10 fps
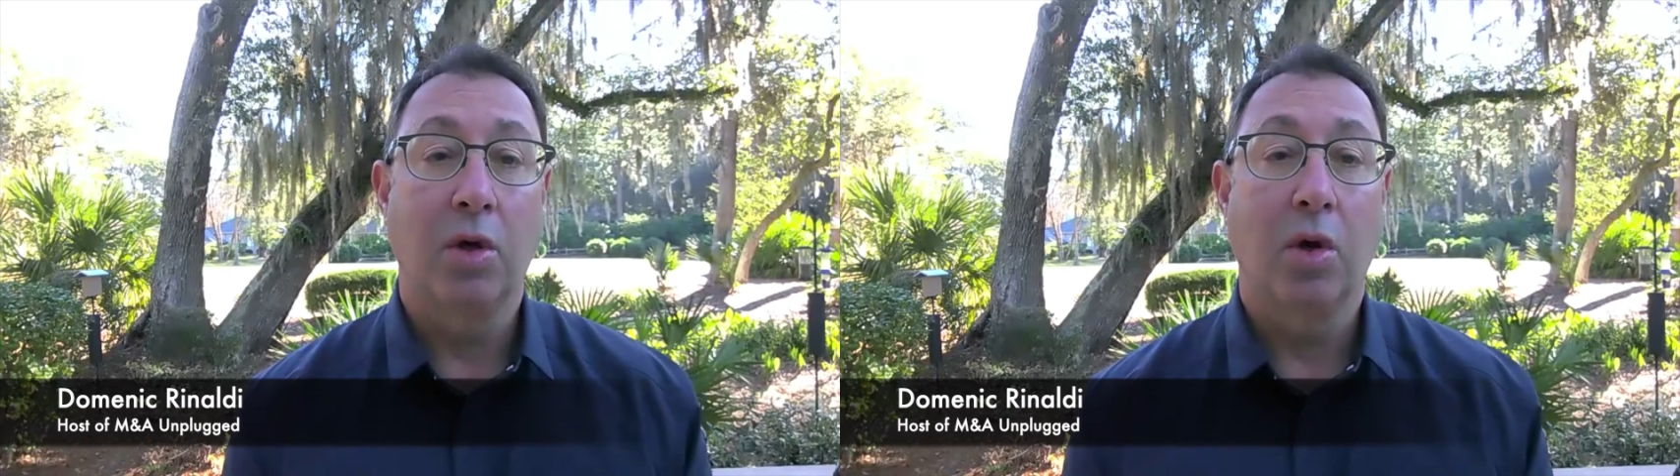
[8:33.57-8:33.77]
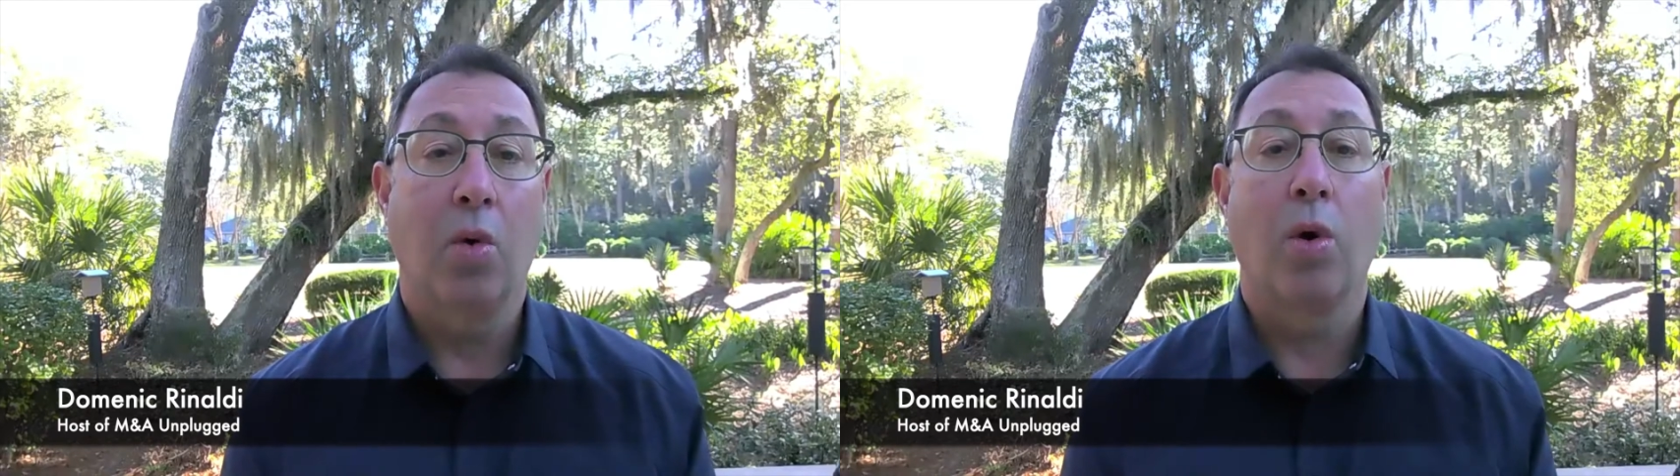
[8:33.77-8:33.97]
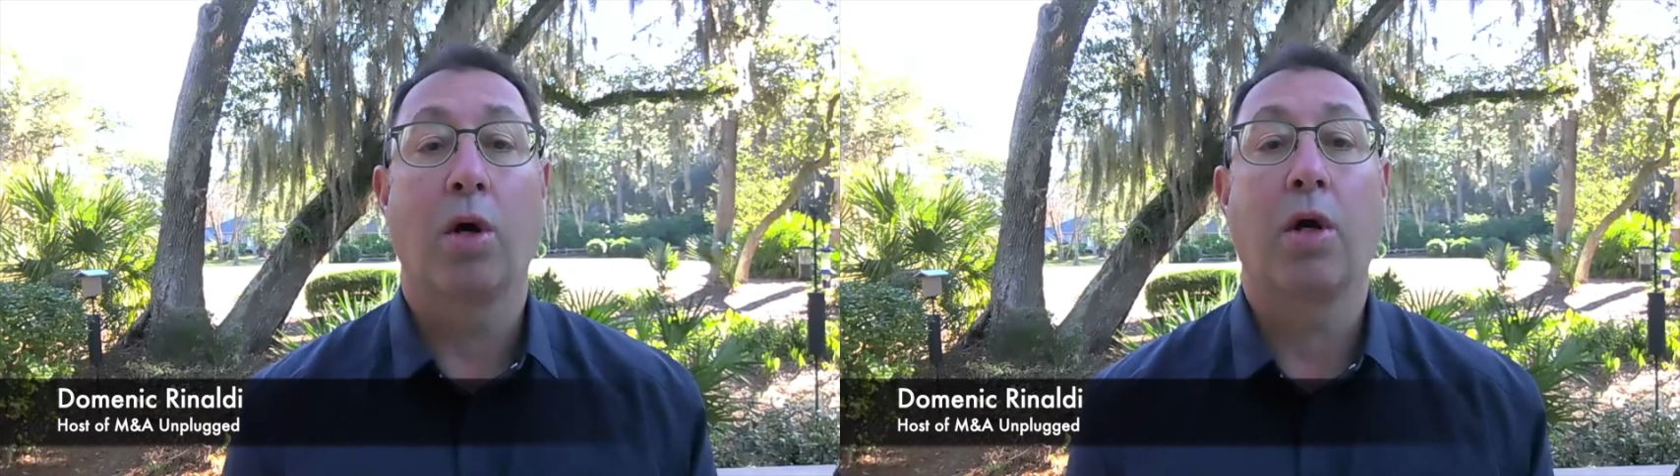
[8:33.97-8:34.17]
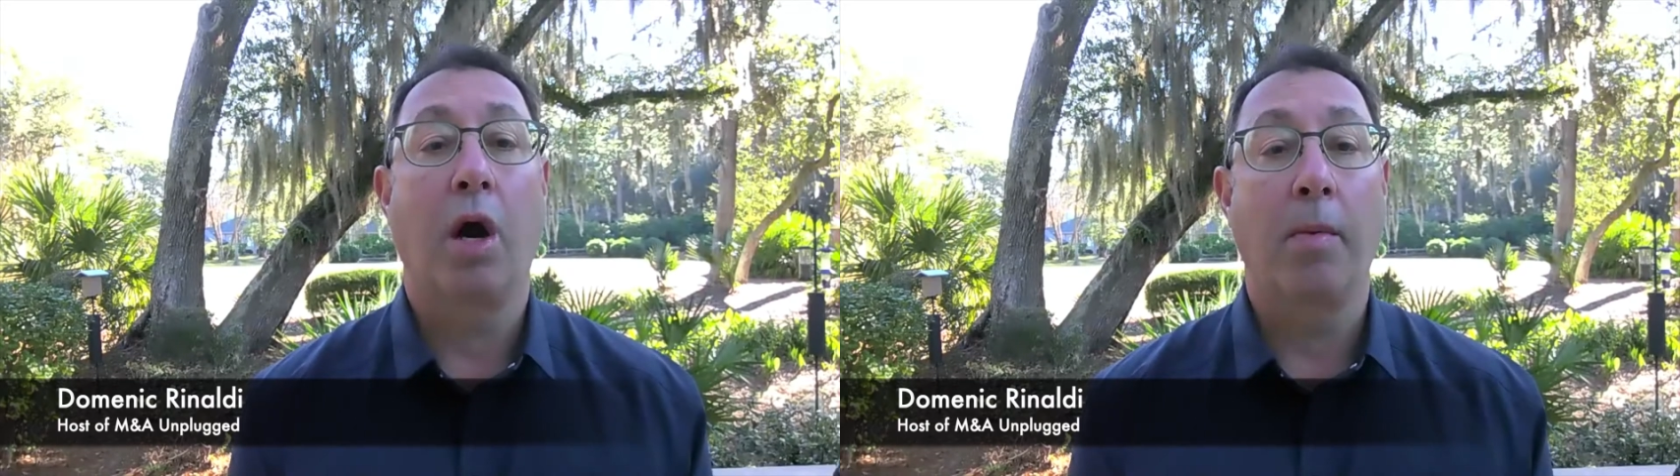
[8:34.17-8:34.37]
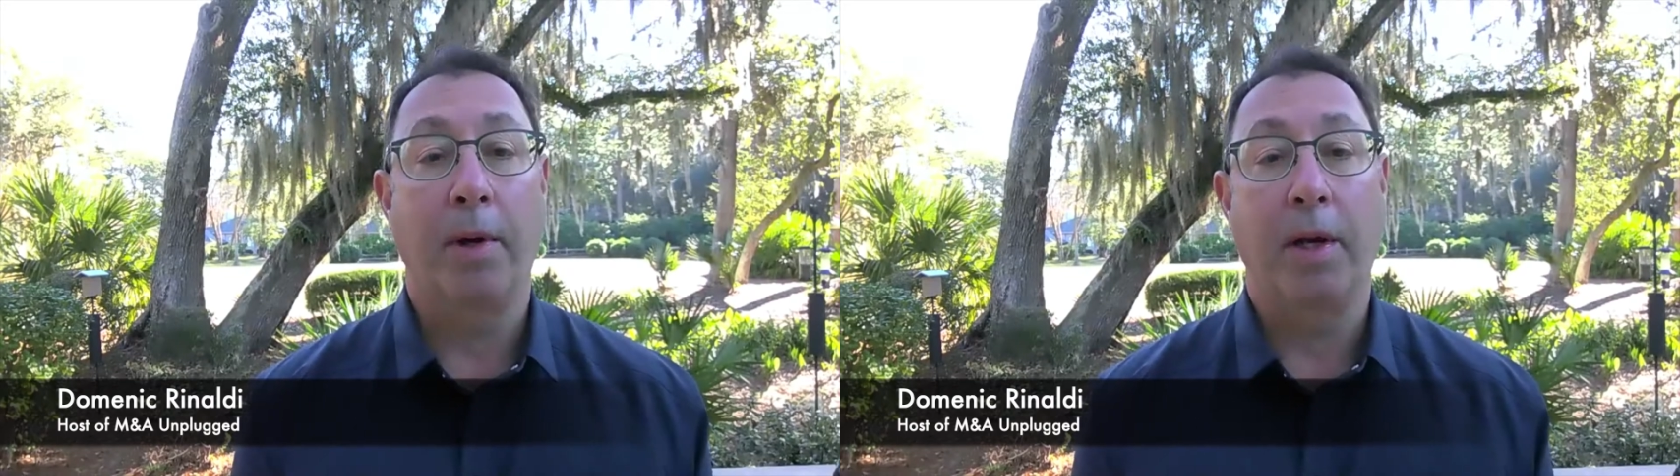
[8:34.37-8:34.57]
or a
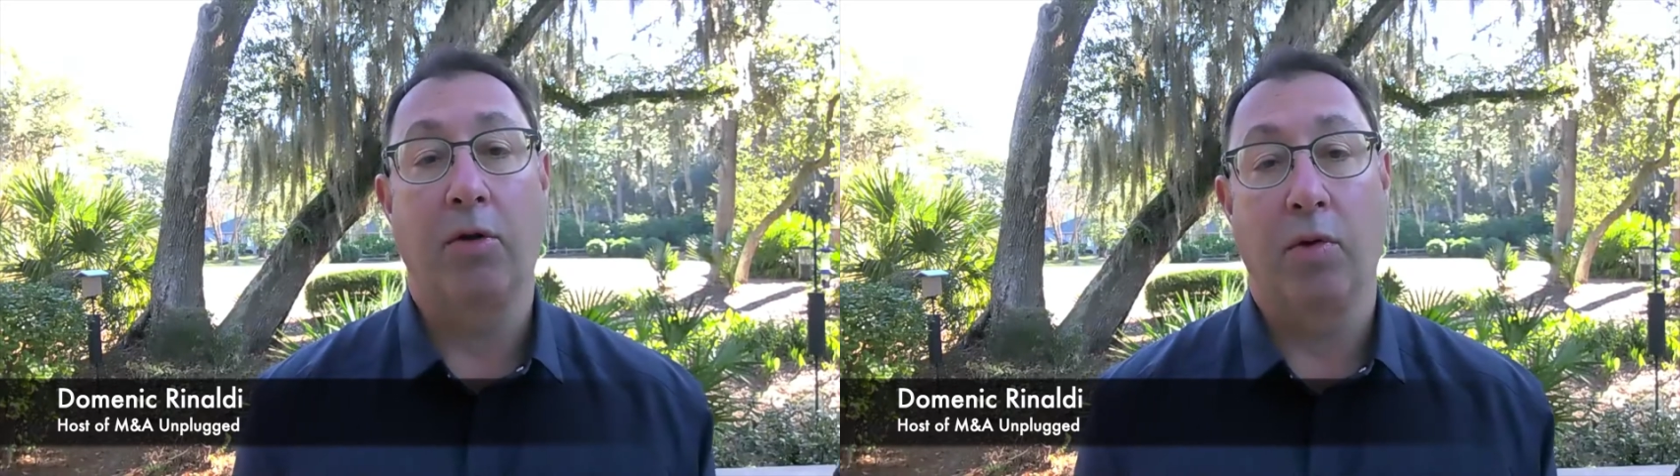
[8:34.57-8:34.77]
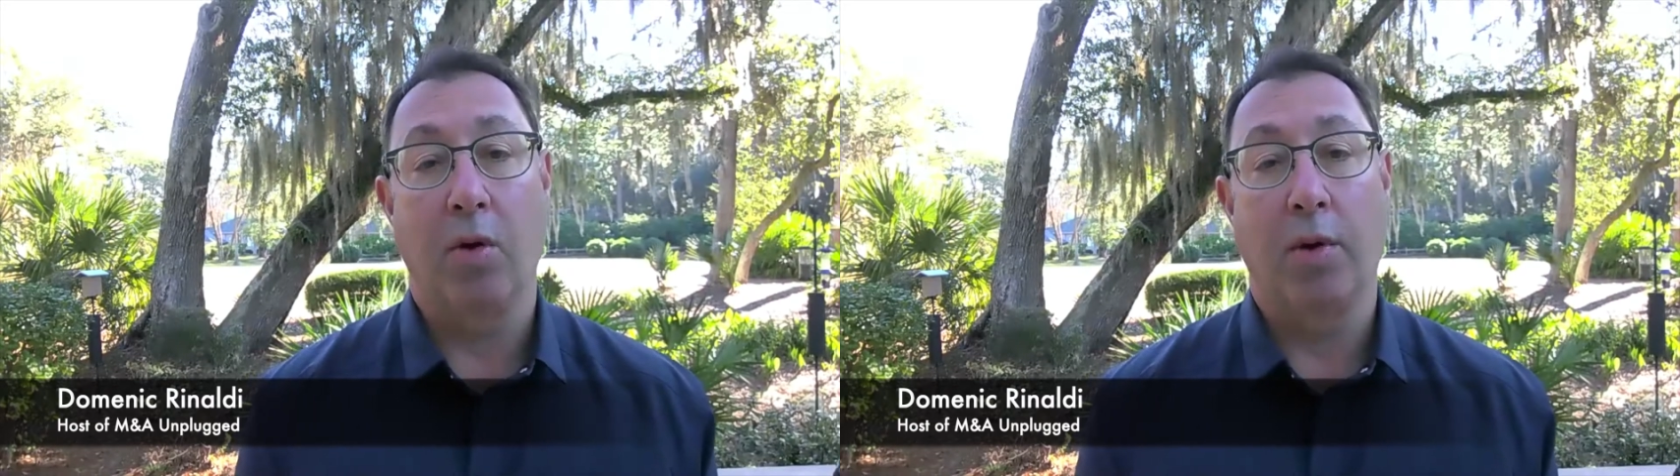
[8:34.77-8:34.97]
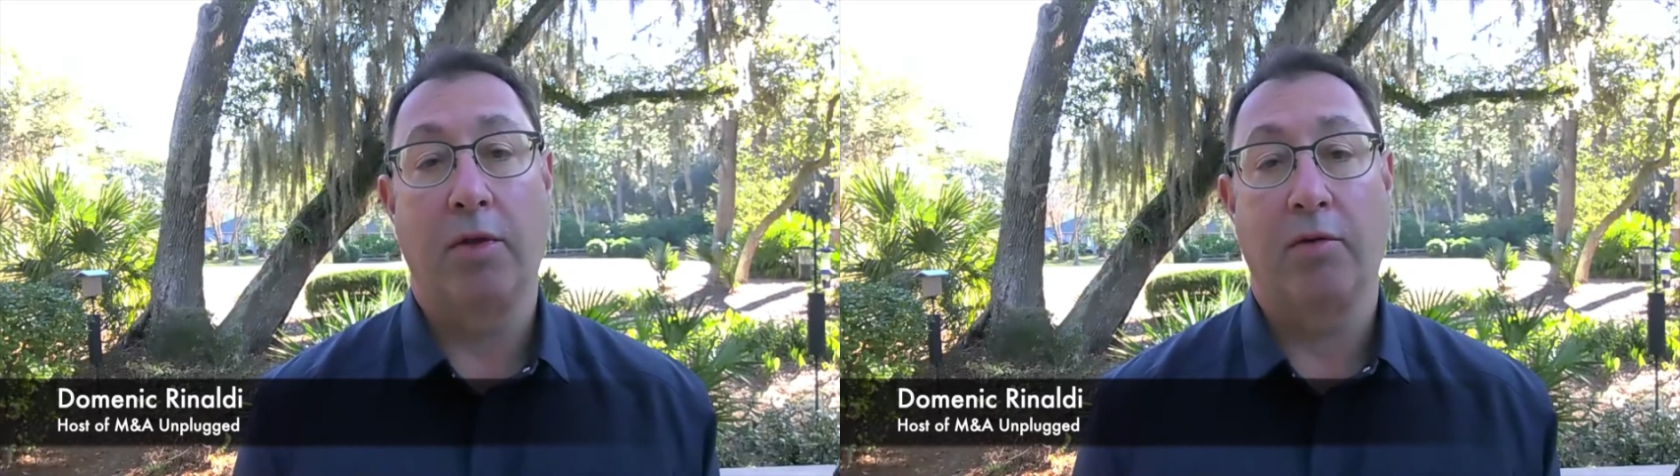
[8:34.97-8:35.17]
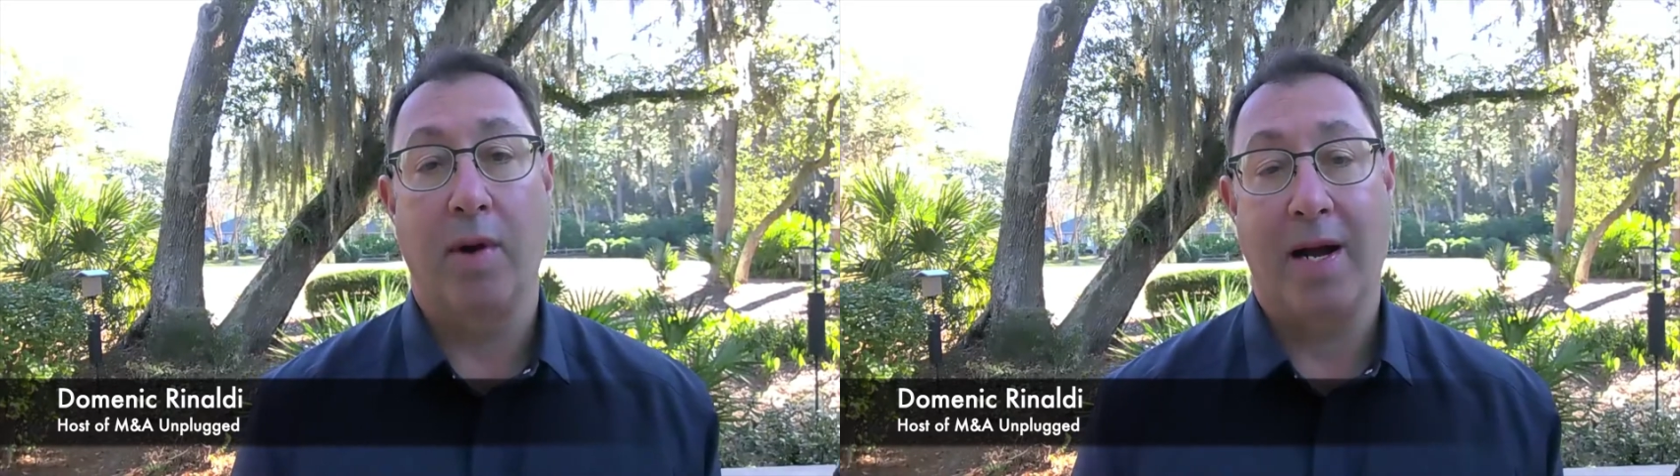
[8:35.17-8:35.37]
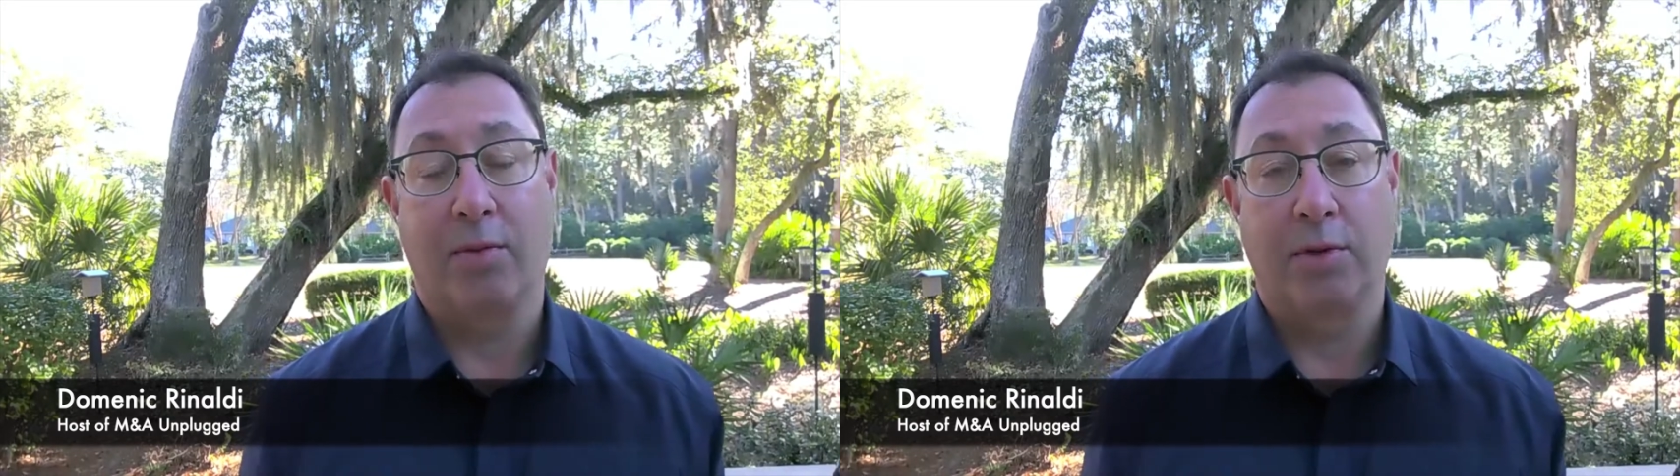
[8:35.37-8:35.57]
company growing through
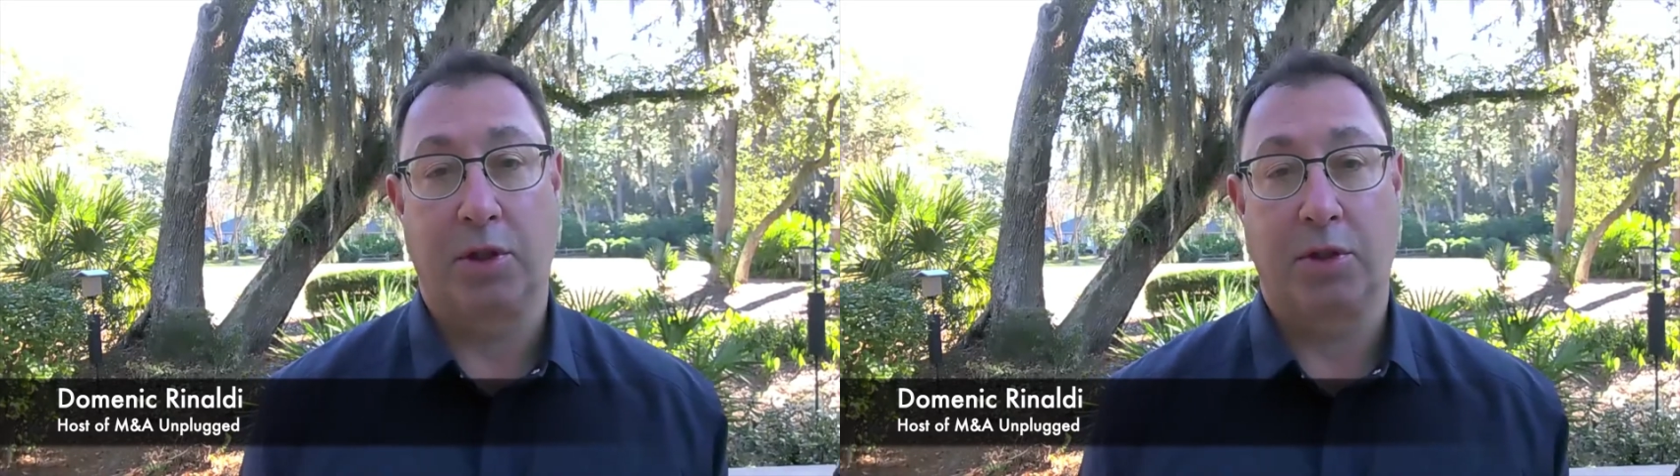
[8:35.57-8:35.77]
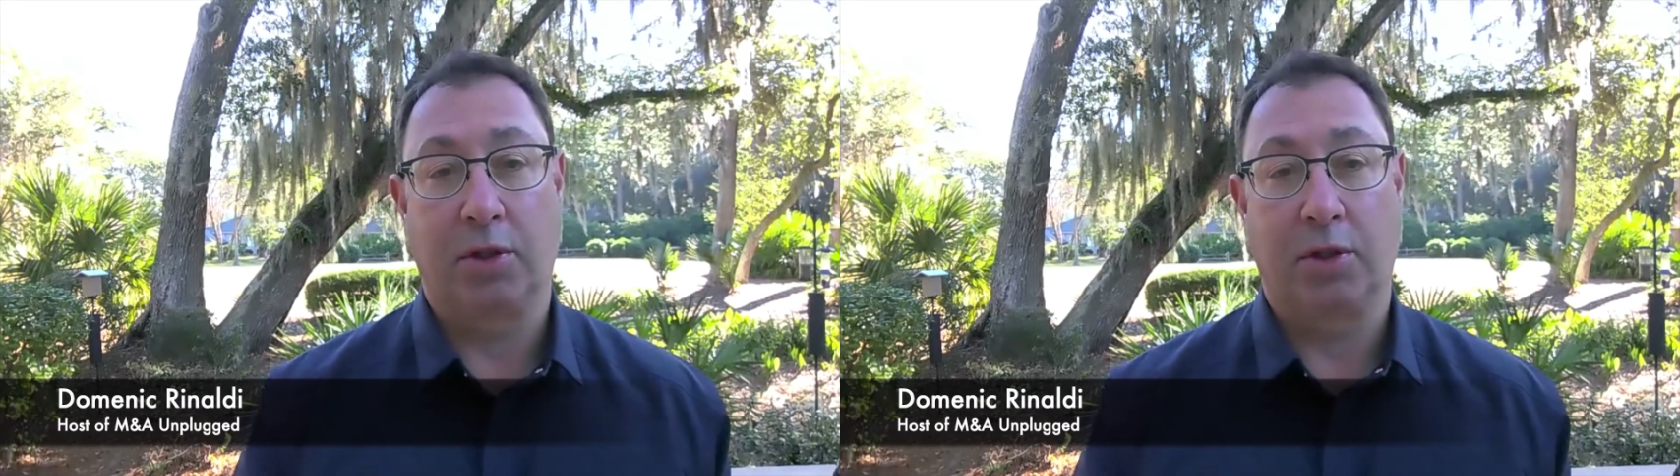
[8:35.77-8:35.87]
acquisition.